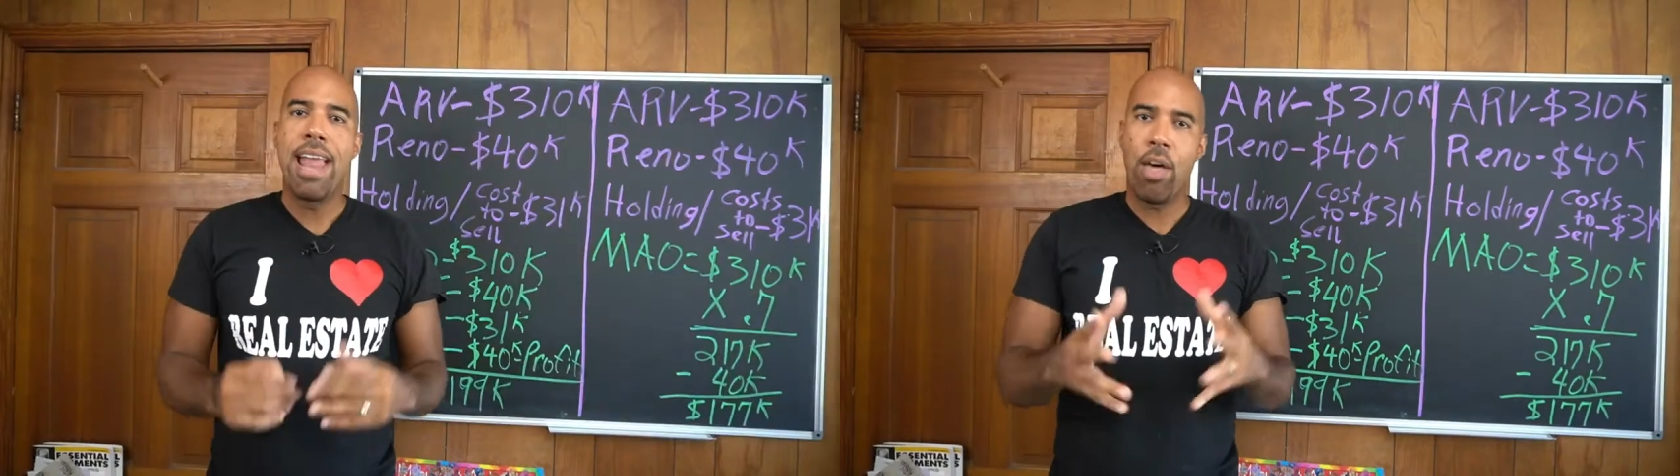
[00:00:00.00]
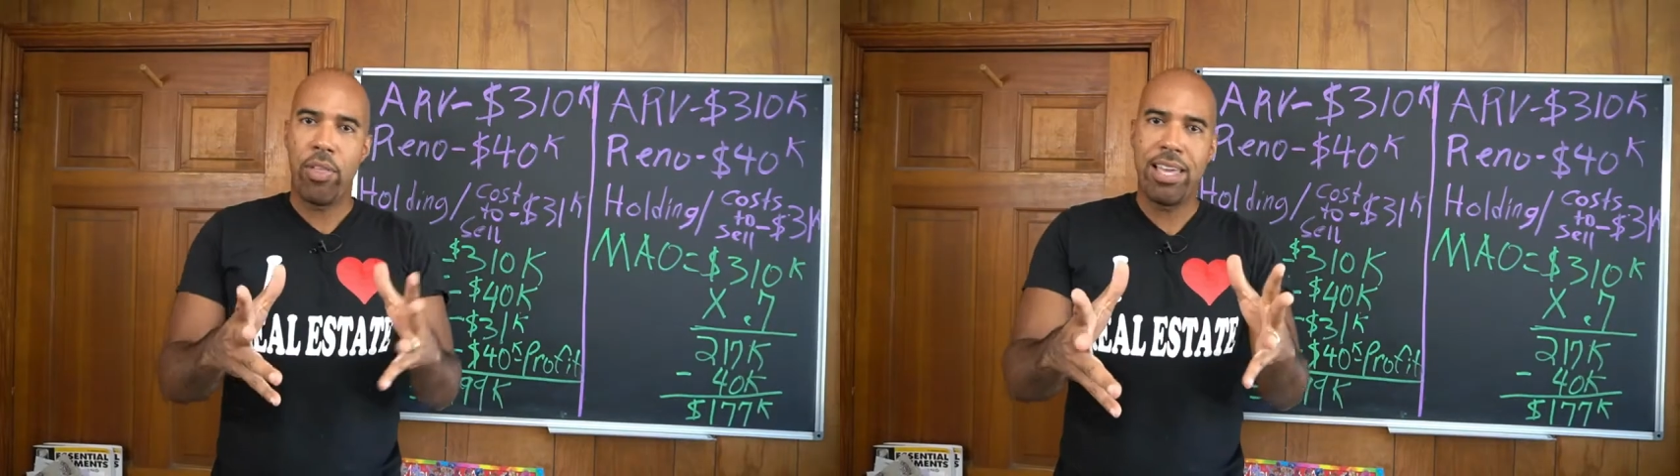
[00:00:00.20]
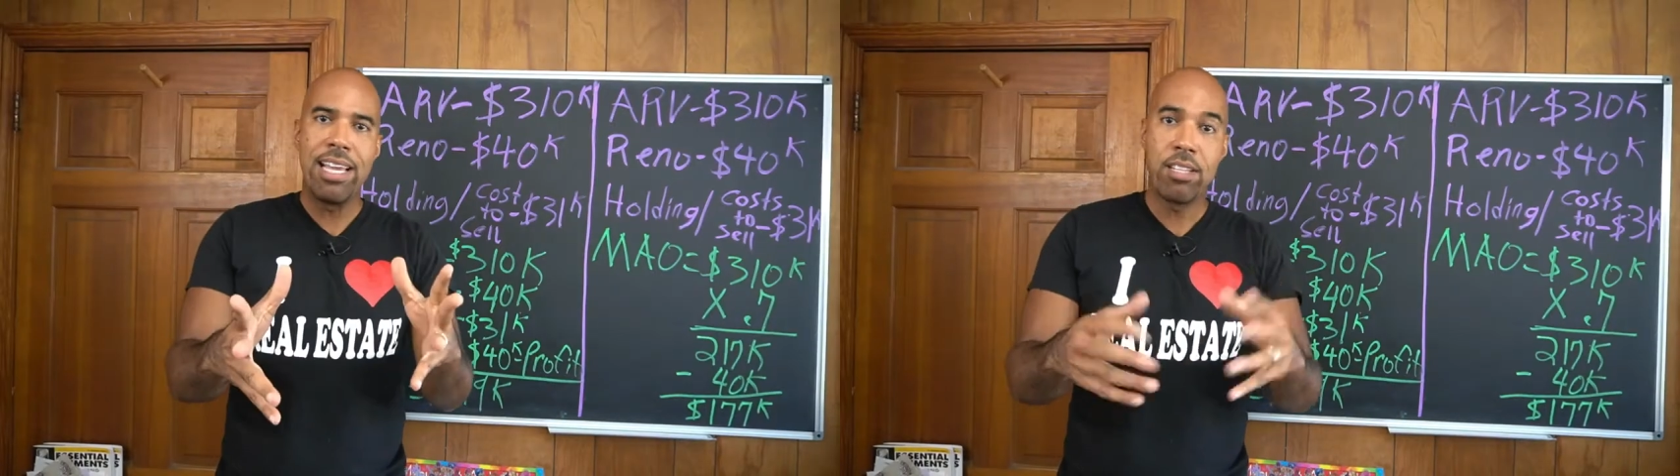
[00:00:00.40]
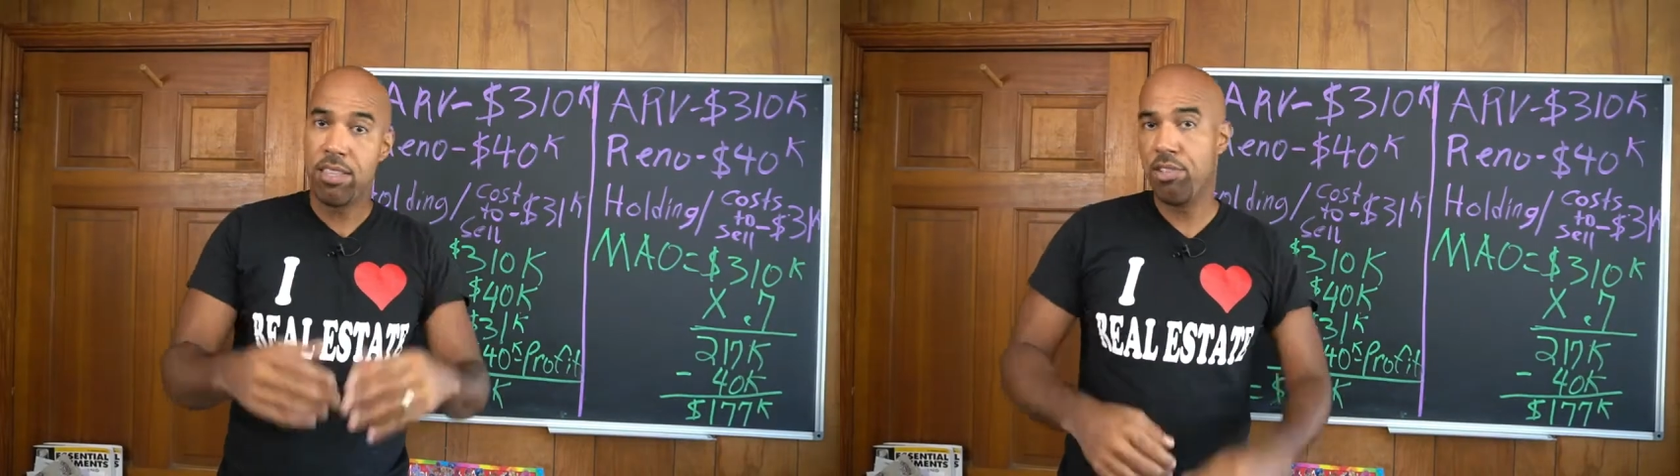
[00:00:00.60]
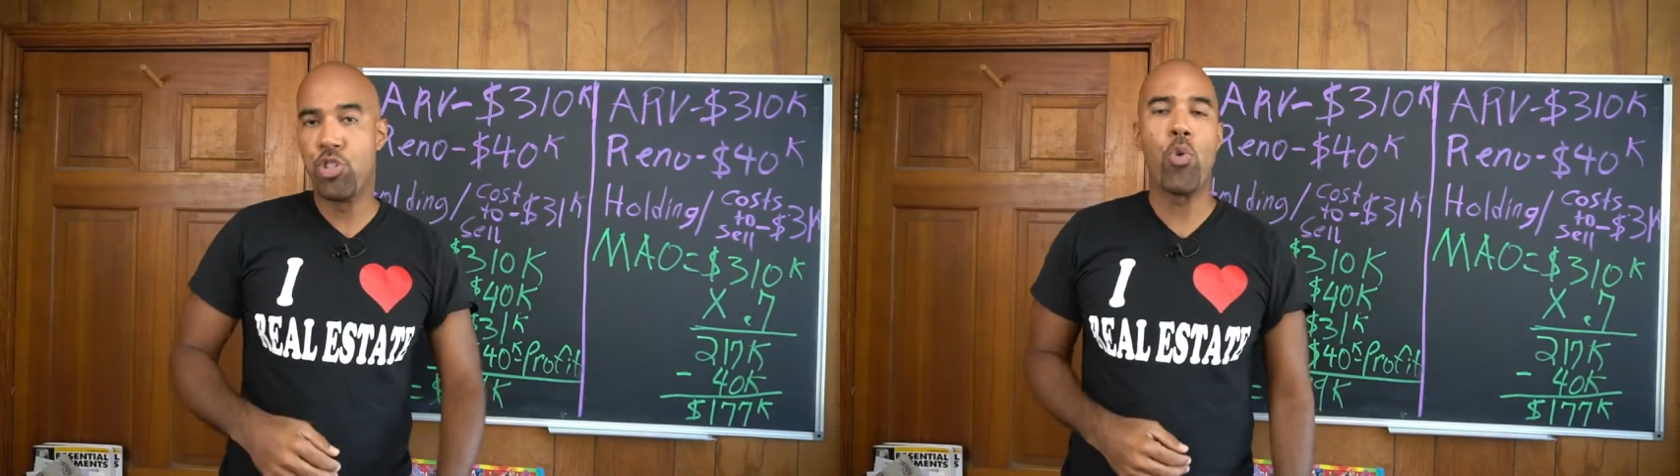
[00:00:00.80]
Now, the key to
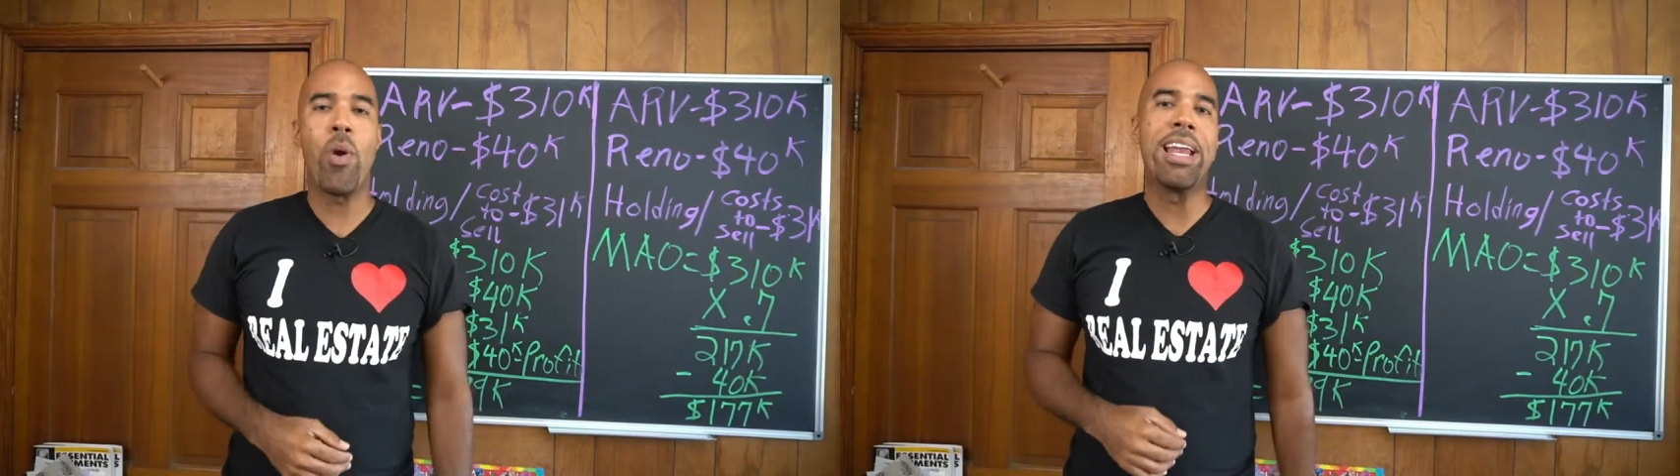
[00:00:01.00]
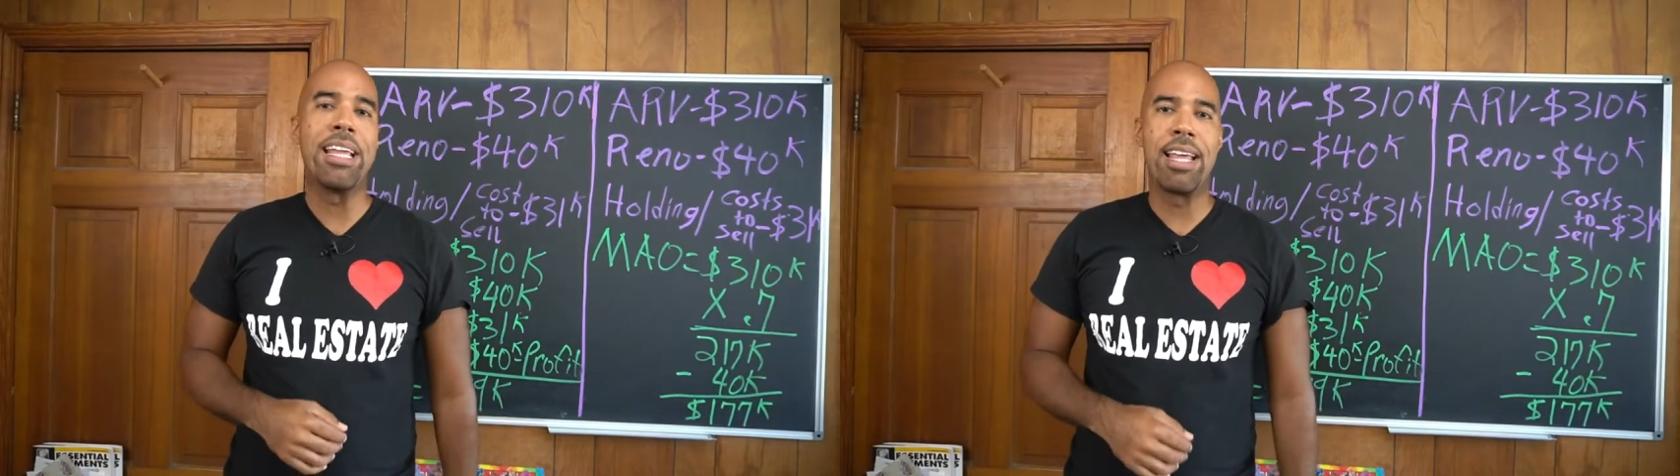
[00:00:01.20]
this training,